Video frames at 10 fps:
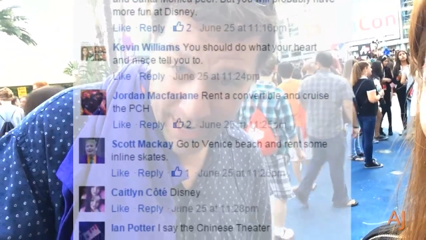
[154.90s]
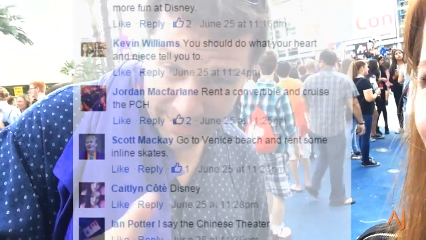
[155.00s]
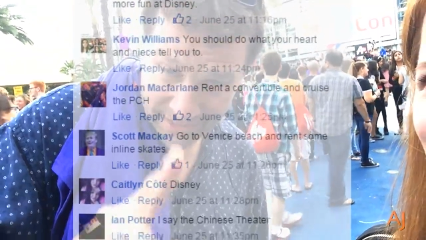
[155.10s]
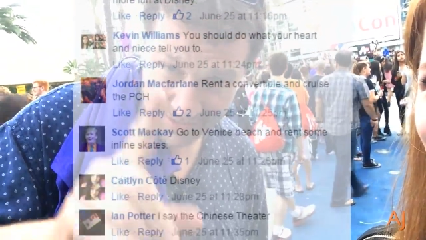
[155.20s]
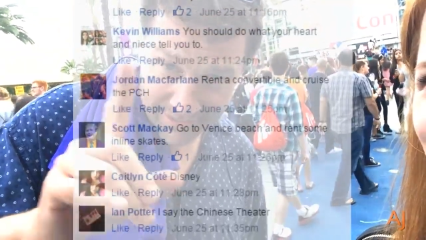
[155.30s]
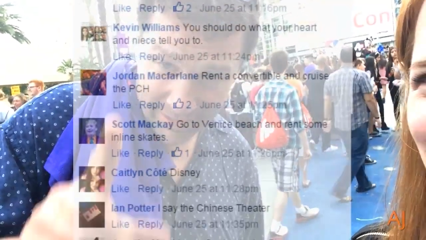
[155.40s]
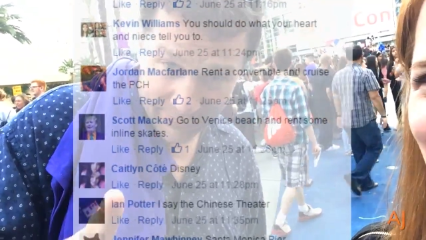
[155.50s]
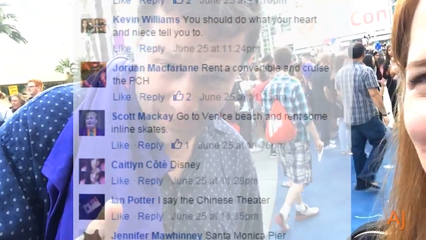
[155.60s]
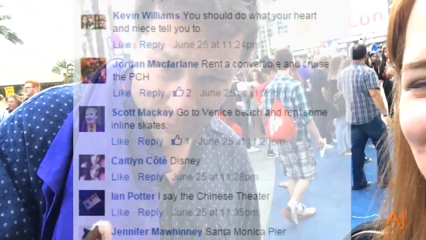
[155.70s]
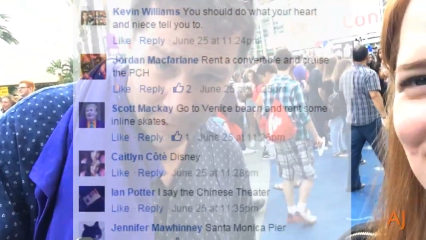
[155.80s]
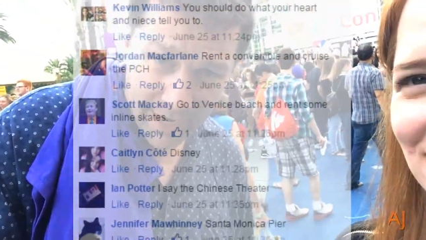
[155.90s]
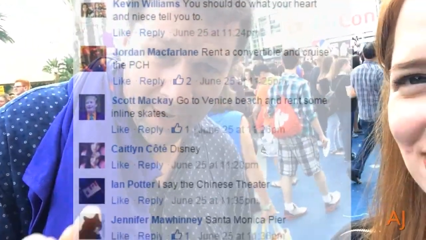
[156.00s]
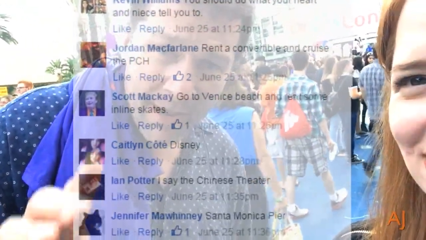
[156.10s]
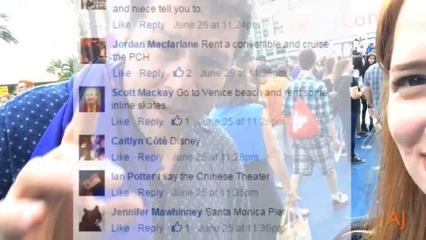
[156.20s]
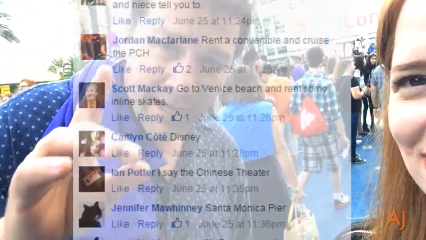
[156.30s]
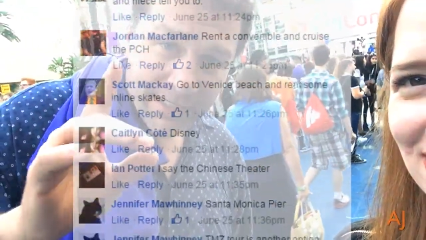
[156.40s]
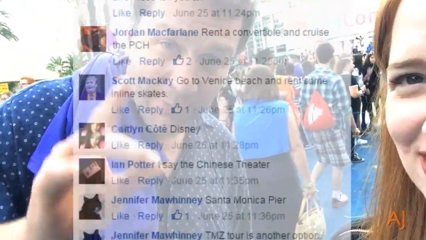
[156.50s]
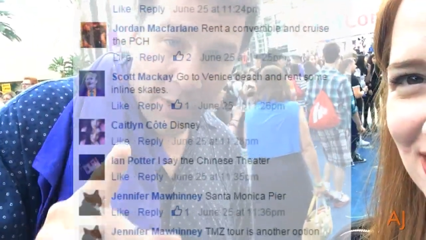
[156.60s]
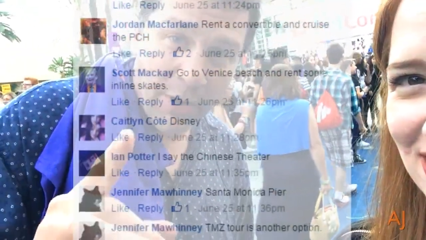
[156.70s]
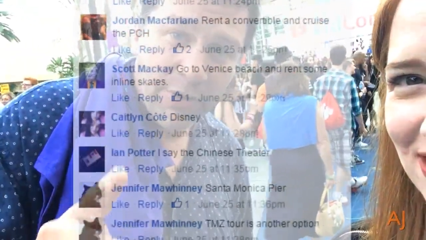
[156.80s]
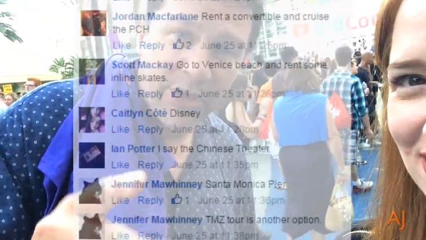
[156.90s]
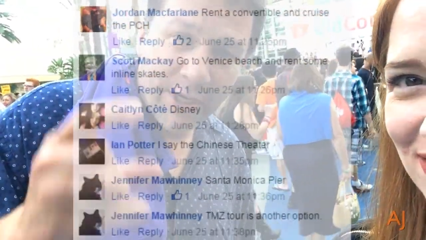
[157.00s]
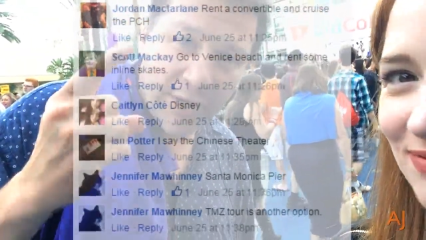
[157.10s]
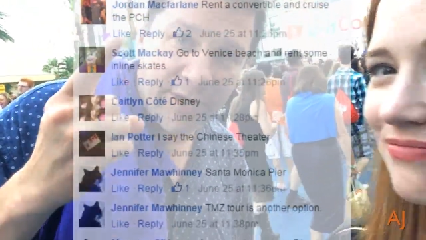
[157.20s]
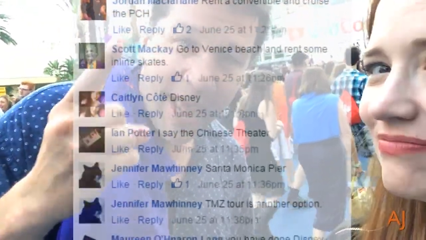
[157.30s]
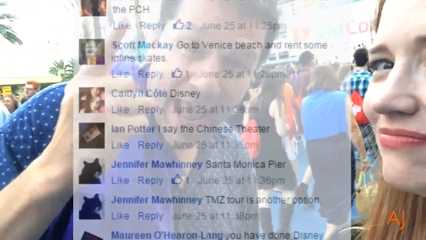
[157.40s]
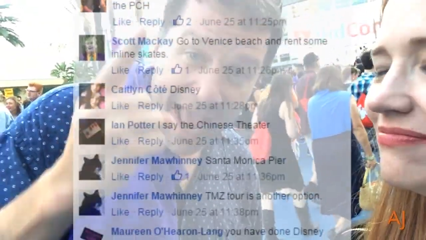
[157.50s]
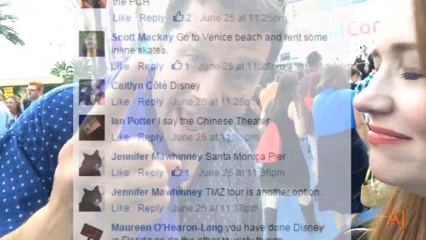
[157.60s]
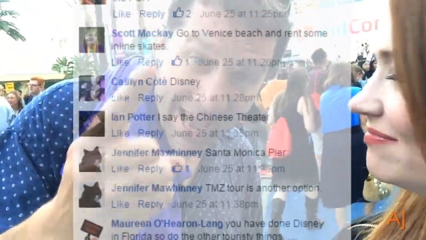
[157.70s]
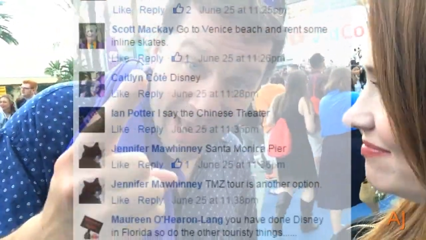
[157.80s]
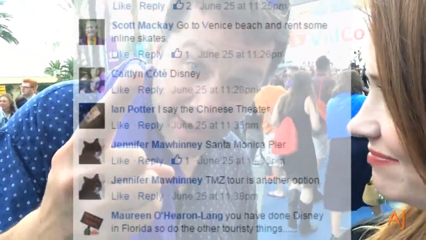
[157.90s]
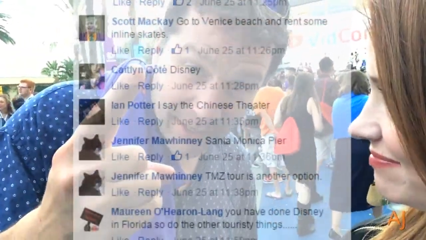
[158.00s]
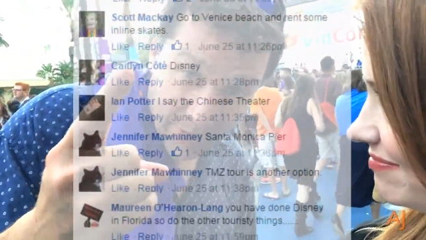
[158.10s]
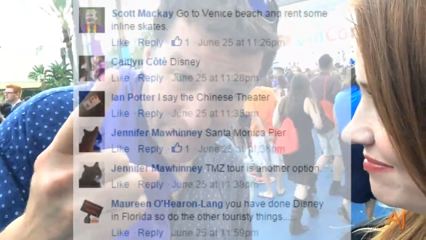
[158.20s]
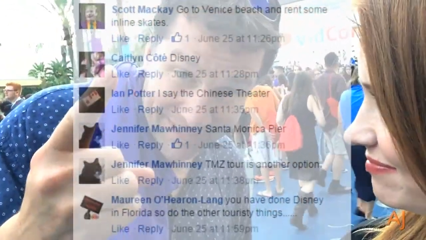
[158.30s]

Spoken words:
No face is visible, so there are no lips to read.